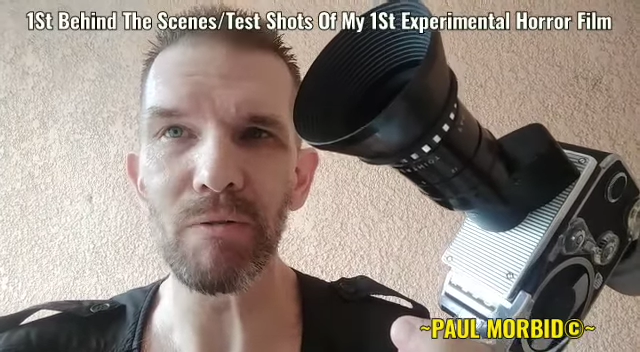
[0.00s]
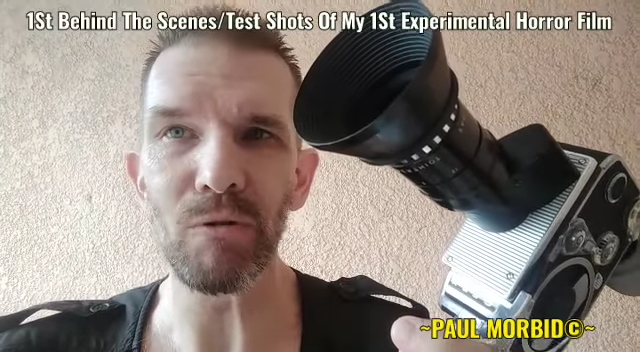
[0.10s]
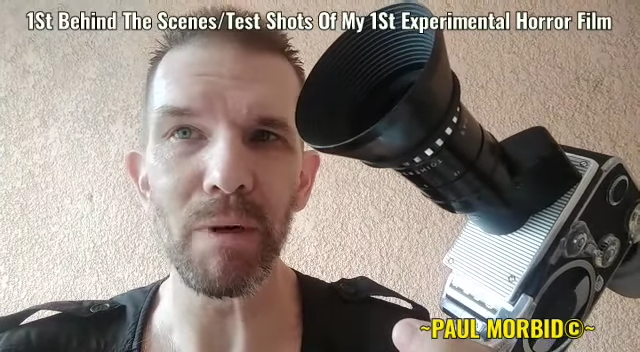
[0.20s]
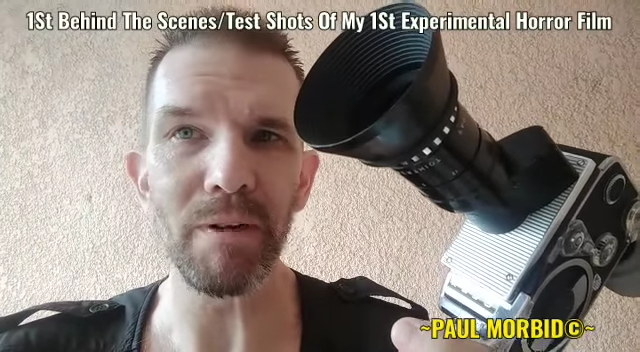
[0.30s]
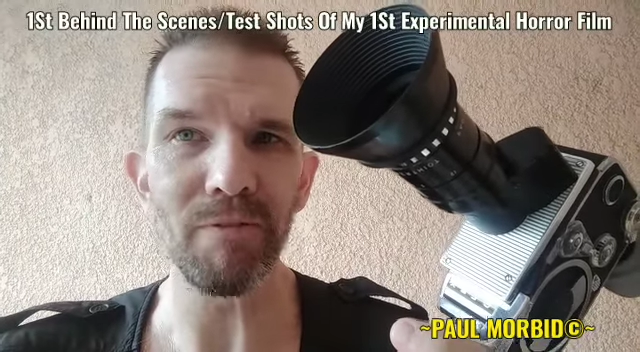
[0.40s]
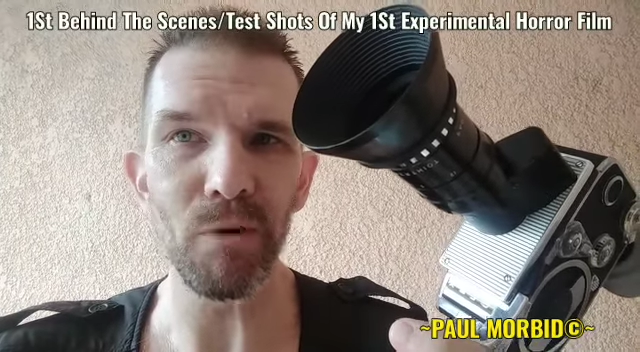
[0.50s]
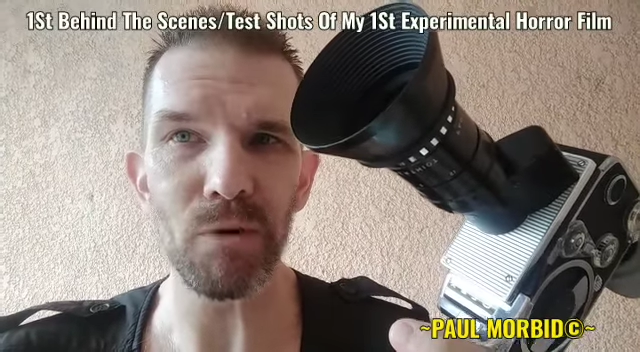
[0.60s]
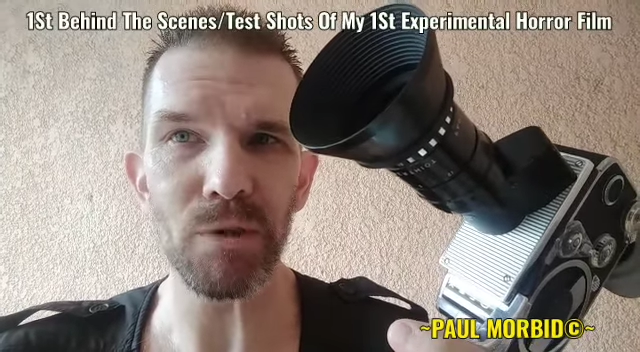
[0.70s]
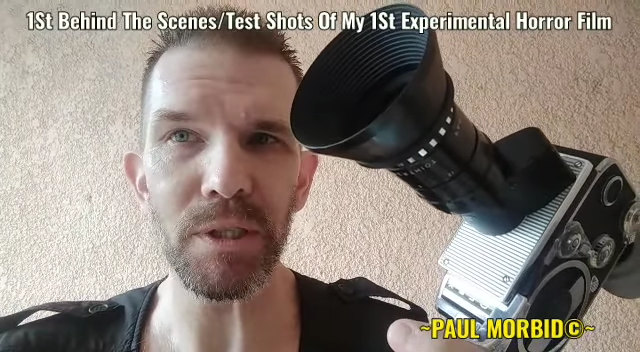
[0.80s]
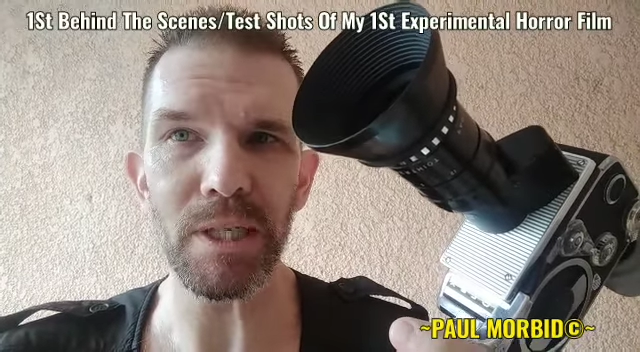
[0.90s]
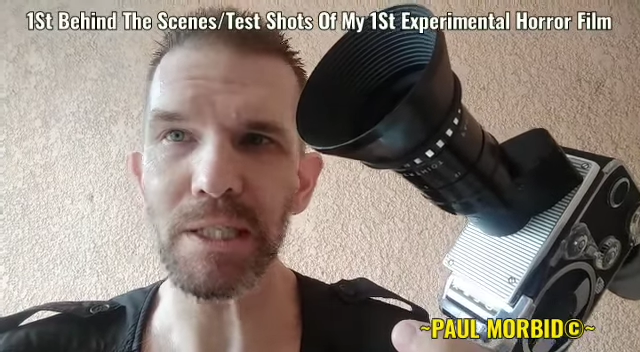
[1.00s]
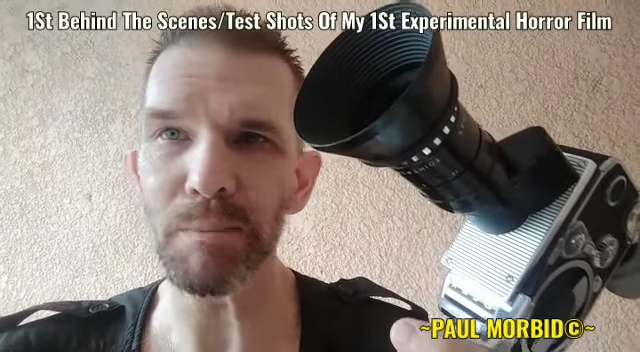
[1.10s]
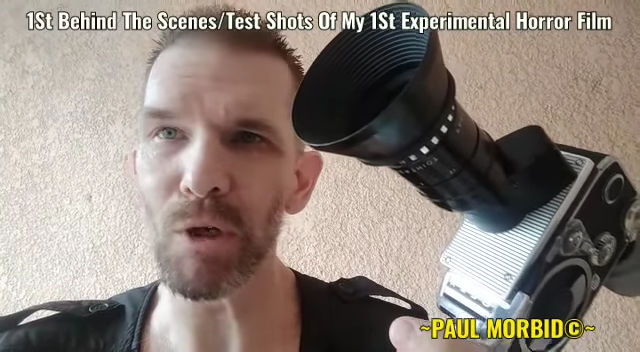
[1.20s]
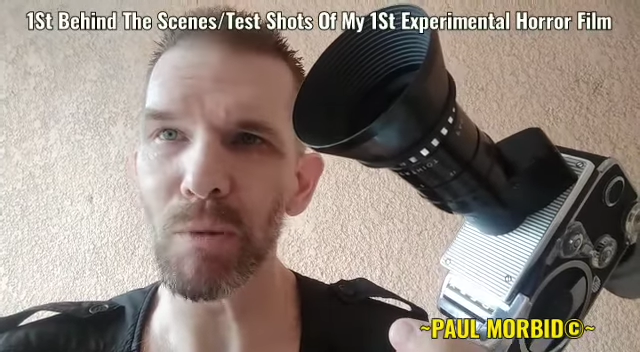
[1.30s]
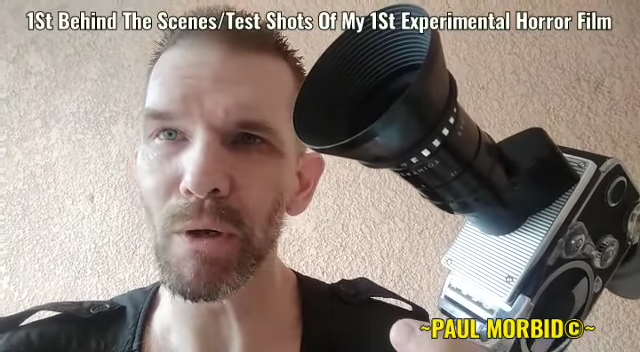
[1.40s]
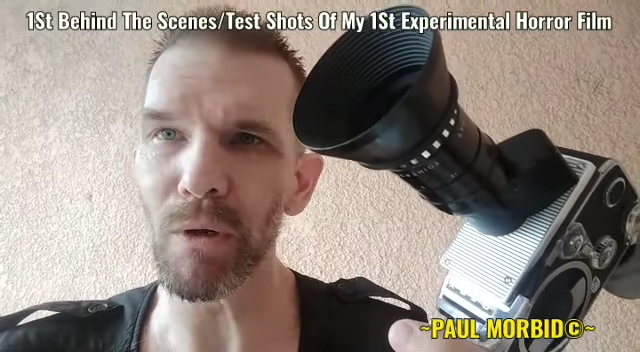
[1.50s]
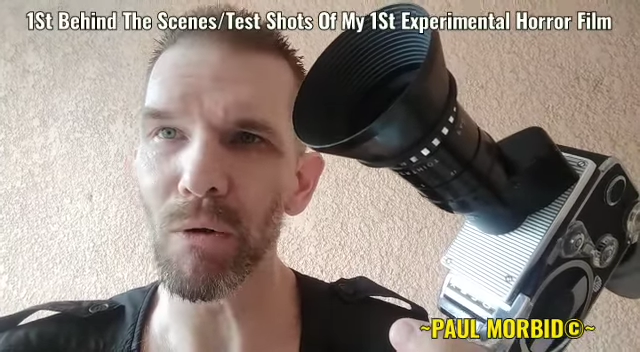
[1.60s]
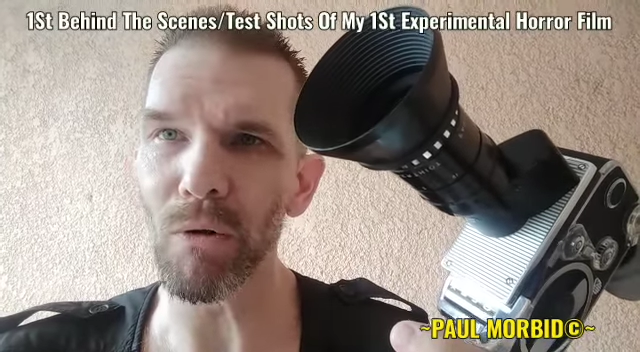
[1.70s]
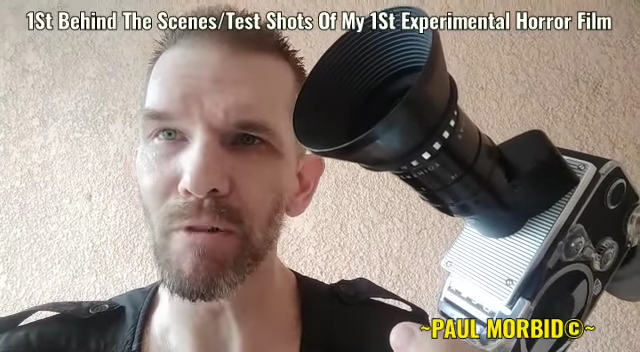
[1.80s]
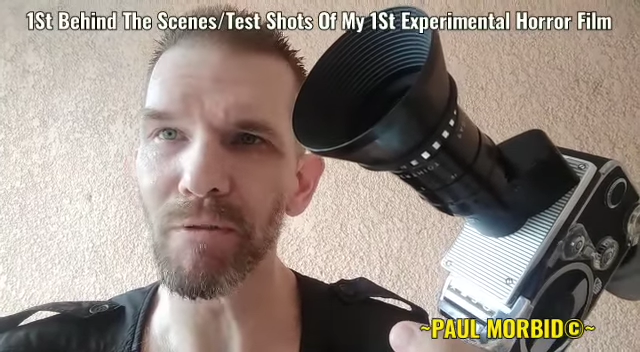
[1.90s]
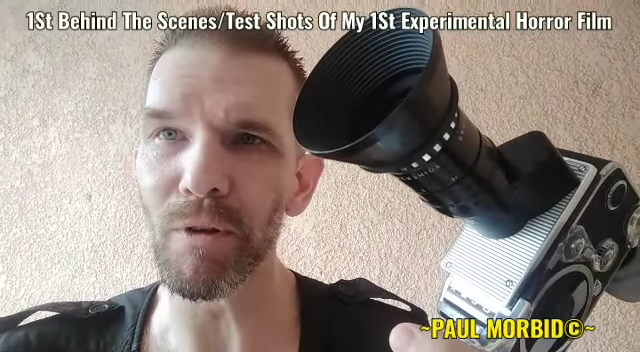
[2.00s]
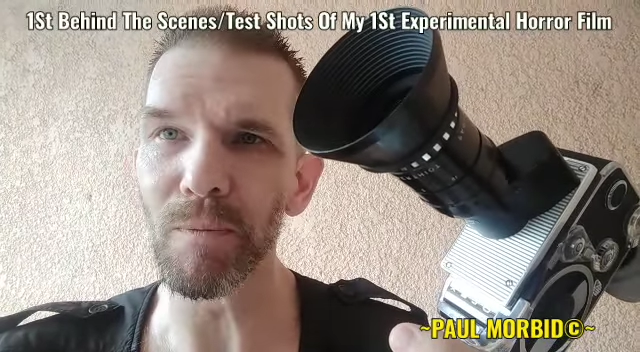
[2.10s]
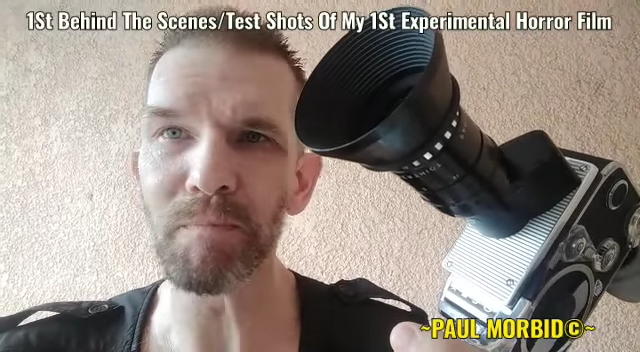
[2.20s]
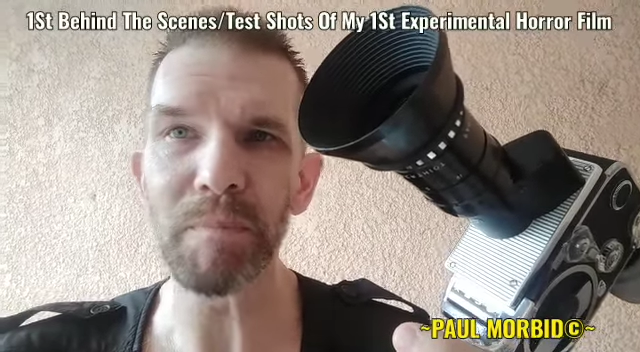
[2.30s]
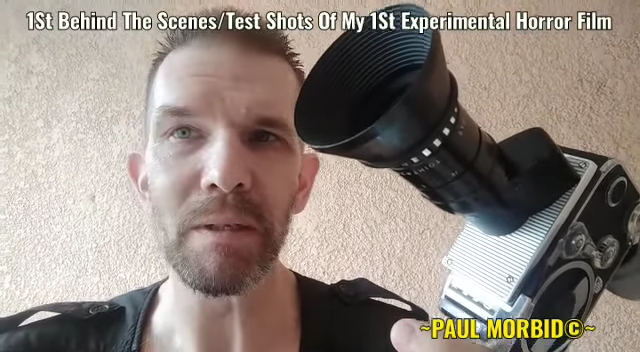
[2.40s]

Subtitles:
for my first experimental horror film